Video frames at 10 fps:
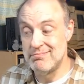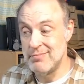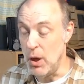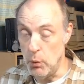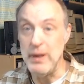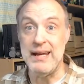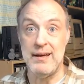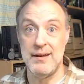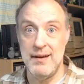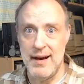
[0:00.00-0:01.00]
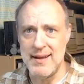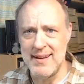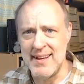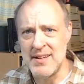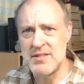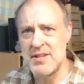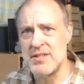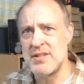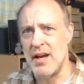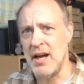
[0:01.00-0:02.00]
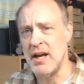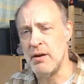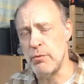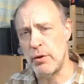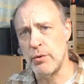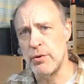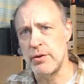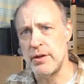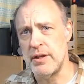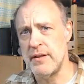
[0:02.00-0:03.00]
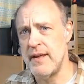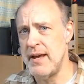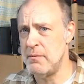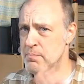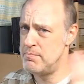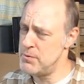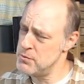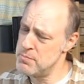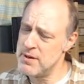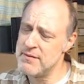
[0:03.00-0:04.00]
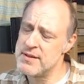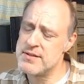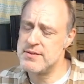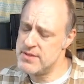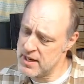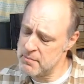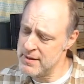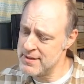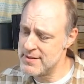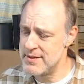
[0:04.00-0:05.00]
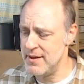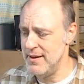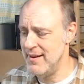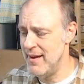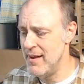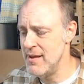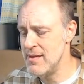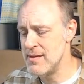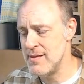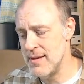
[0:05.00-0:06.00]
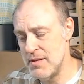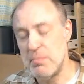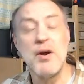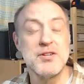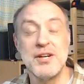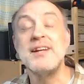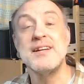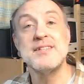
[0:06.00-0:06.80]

a week, I think, since I recorded those previous segments. This project has